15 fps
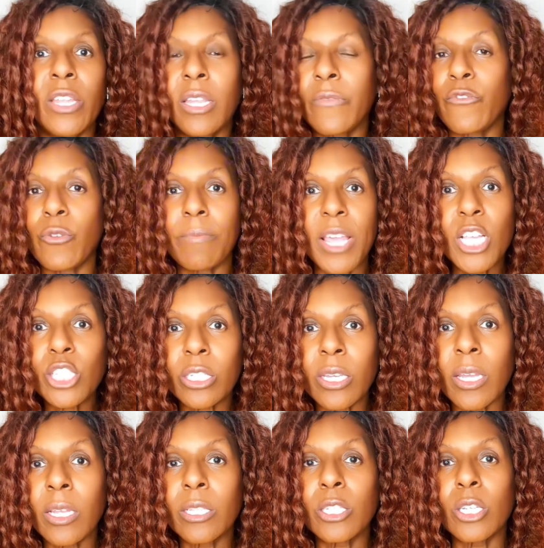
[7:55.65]

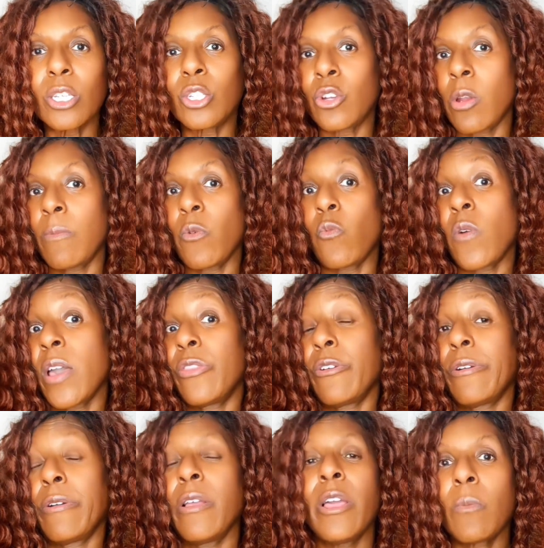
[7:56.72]
information to determine
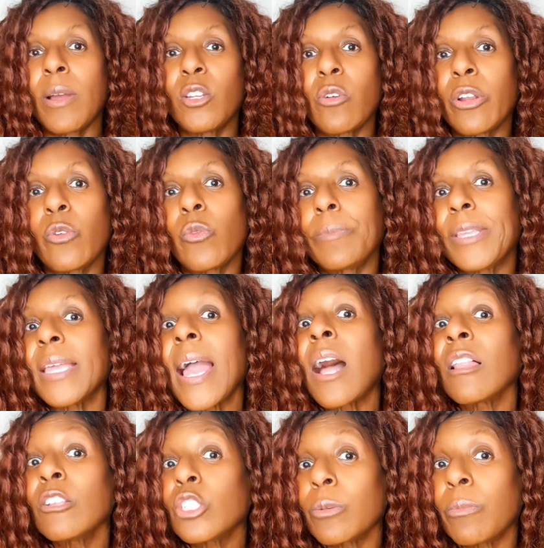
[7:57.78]
whether my daughter would be
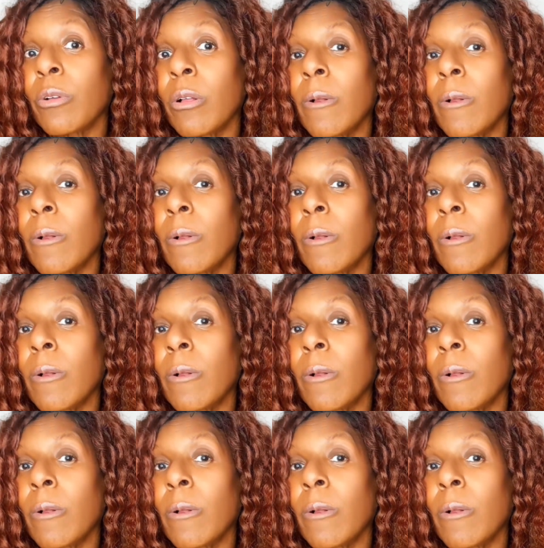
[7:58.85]
eligible.